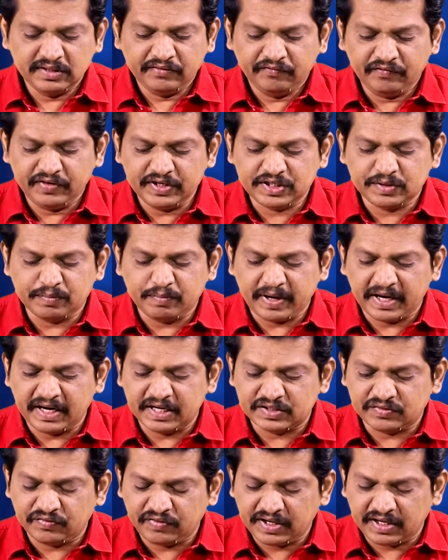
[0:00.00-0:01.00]
which by
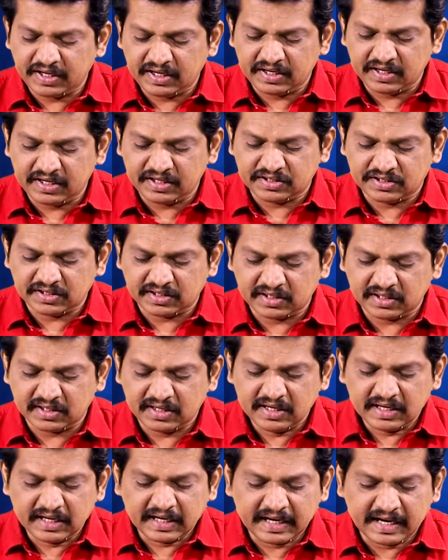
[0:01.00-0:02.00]
its very nature
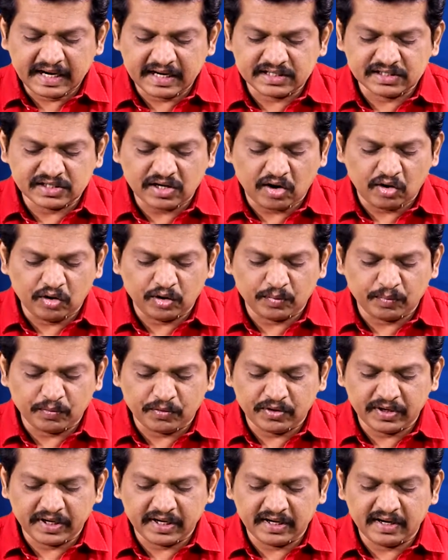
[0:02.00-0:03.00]
gets
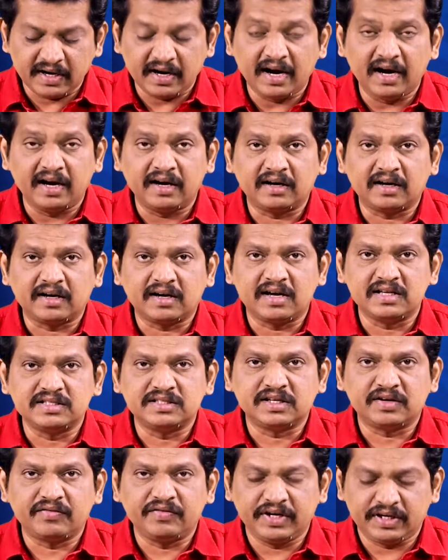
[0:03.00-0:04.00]
outmoded and
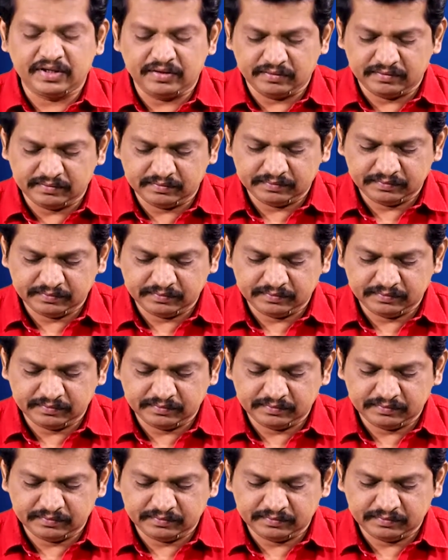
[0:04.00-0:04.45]
conservative.